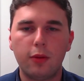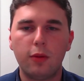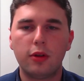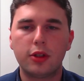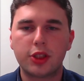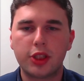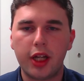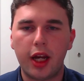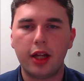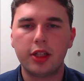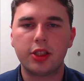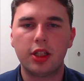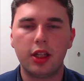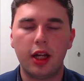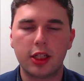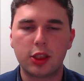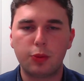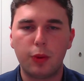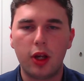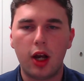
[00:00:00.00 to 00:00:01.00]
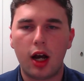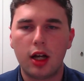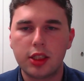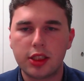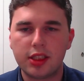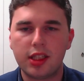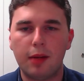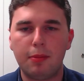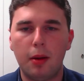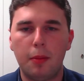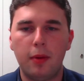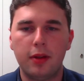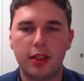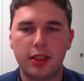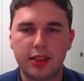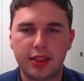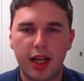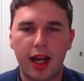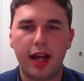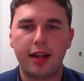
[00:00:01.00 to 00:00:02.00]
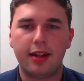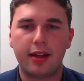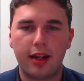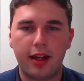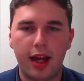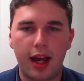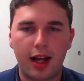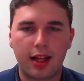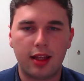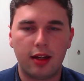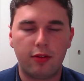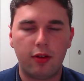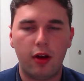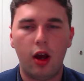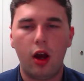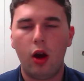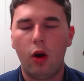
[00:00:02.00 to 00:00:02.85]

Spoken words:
will change unless we all step up and decide to get active,